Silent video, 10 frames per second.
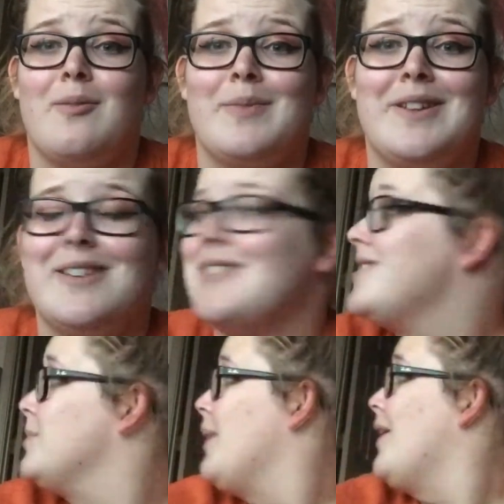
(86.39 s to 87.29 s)
It
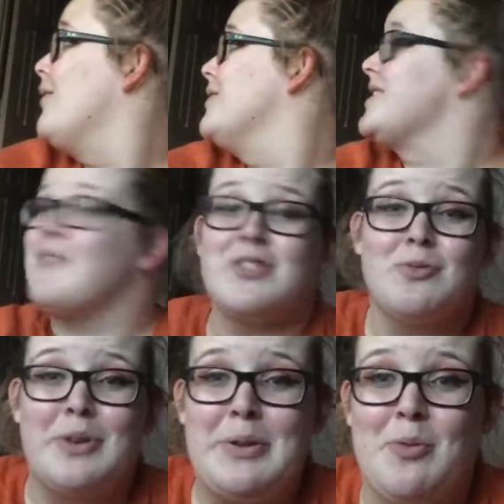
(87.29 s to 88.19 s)
is about
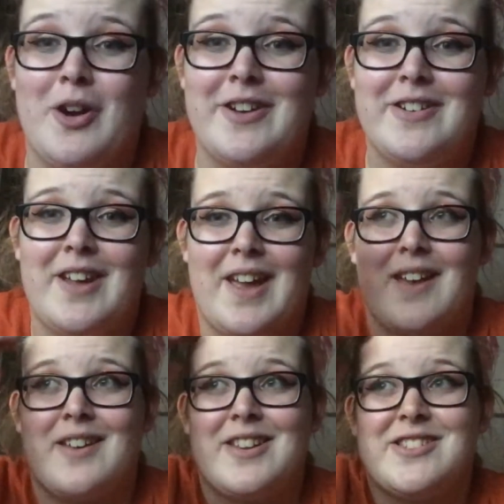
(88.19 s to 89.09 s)
7:21
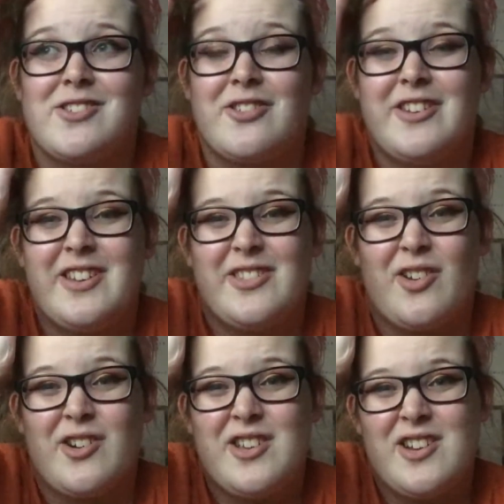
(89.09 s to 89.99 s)
and it's starting to get
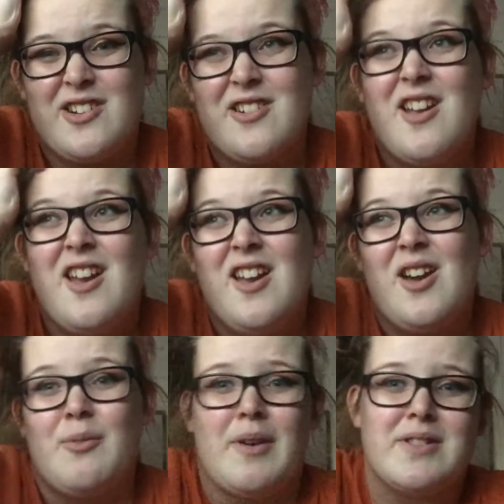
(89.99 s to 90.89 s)
dark here
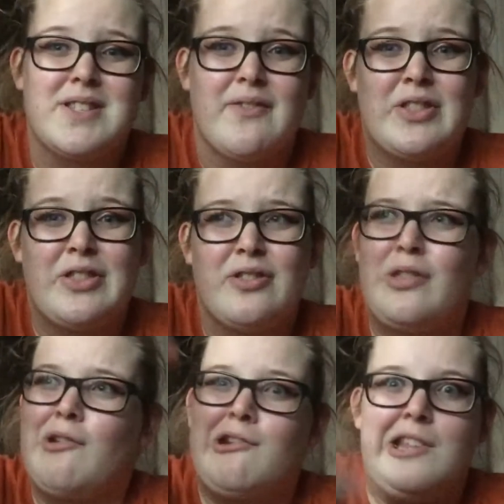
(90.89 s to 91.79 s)
around
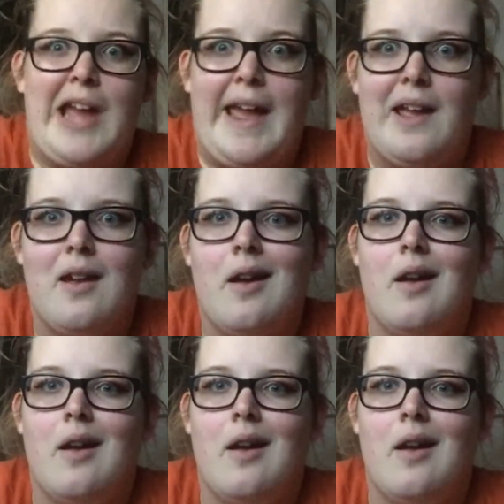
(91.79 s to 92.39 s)
7:38.